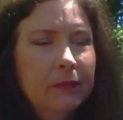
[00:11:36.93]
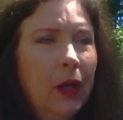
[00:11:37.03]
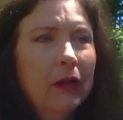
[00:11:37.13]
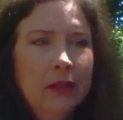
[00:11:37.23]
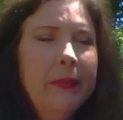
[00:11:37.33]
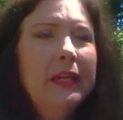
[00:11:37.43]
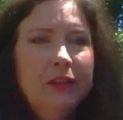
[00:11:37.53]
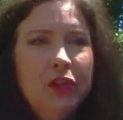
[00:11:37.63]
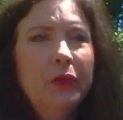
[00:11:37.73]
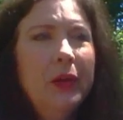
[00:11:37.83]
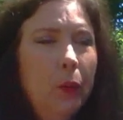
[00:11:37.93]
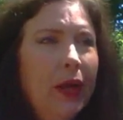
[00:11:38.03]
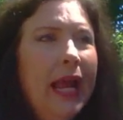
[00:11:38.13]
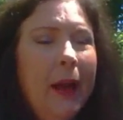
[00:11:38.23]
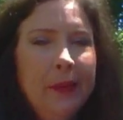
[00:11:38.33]
well, let me get to them.
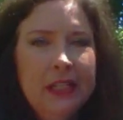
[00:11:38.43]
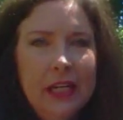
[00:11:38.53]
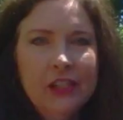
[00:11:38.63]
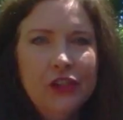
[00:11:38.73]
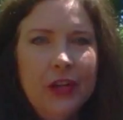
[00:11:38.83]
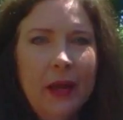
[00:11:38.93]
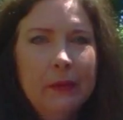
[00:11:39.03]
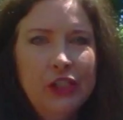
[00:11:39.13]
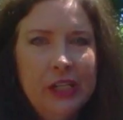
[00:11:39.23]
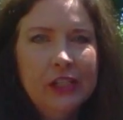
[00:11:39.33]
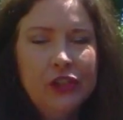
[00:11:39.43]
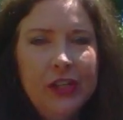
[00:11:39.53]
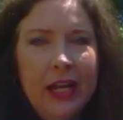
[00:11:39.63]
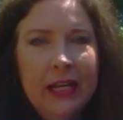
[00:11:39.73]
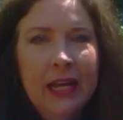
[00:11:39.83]
What happened yesterday was
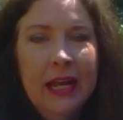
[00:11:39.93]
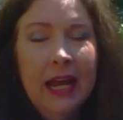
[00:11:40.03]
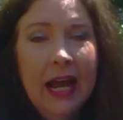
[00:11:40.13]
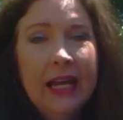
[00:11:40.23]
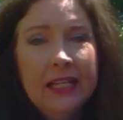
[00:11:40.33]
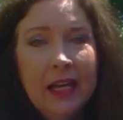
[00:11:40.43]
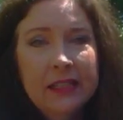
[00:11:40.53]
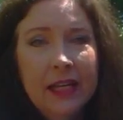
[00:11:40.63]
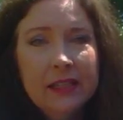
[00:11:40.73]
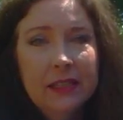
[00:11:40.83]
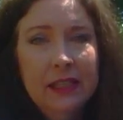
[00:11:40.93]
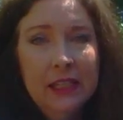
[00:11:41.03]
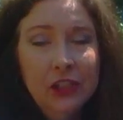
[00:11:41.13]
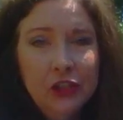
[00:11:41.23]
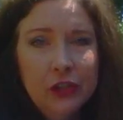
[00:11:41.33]
yesterday I had contacted the
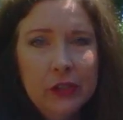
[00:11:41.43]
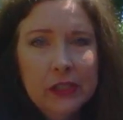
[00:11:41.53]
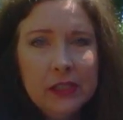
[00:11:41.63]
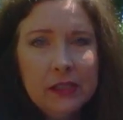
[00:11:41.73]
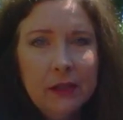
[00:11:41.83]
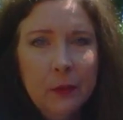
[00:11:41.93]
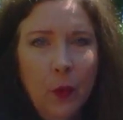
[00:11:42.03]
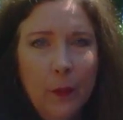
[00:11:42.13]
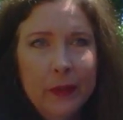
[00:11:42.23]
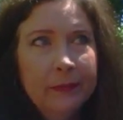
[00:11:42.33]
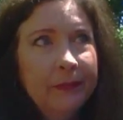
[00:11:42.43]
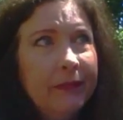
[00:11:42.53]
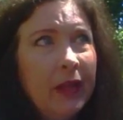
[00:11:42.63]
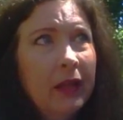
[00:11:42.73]
insurance woman,